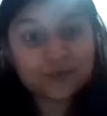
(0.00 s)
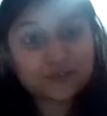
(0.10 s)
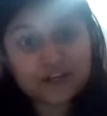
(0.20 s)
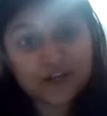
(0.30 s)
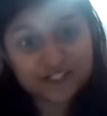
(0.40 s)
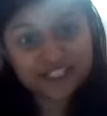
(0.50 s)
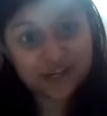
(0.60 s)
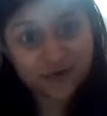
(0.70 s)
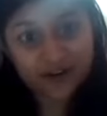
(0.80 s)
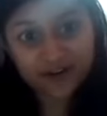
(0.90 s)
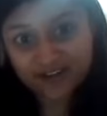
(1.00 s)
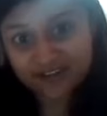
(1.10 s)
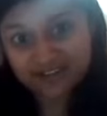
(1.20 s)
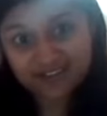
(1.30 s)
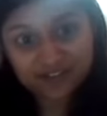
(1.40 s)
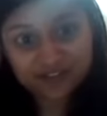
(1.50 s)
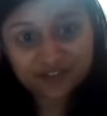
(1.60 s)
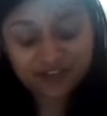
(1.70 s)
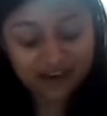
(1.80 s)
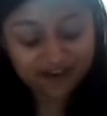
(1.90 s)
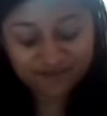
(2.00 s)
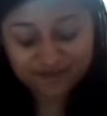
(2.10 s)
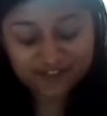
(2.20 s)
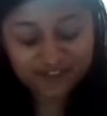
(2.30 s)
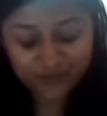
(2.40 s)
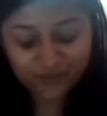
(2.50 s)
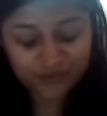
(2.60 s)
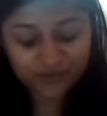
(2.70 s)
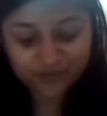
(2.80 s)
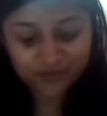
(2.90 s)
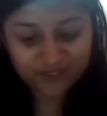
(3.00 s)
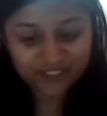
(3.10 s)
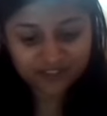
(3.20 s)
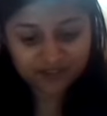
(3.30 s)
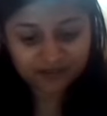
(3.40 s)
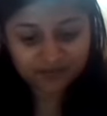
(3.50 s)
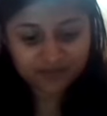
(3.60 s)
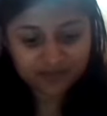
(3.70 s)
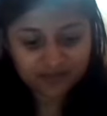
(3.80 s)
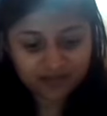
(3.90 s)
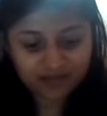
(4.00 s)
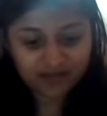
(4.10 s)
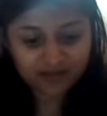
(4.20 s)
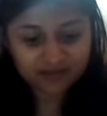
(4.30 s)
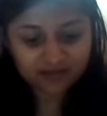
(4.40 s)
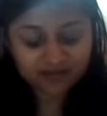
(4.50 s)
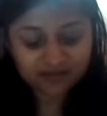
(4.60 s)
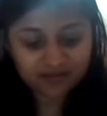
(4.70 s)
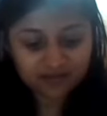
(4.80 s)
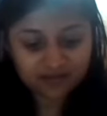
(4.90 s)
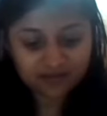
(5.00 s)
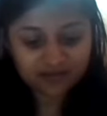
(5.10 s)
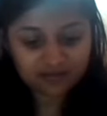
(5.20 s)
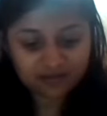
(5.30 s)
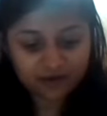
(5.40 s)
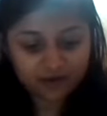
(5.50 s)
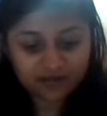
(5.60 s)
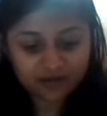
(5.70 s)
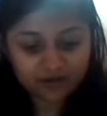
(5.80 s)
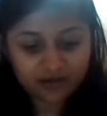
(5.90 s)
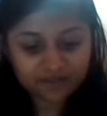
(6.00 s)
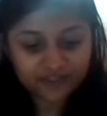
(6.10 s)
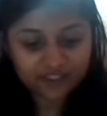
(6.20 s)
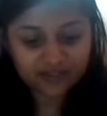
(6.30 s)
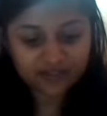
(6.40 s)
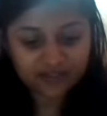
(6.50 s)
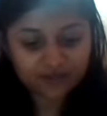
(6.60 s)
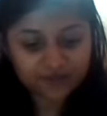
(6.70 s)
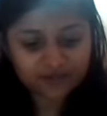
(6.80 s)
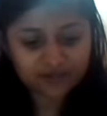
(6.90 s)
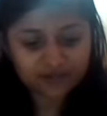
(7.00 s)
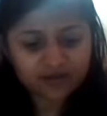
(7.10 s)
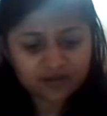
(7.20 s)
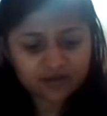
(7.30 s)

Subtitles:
a lot of RTA work, I've discussed with you so many times, and in our coffee chats and everything.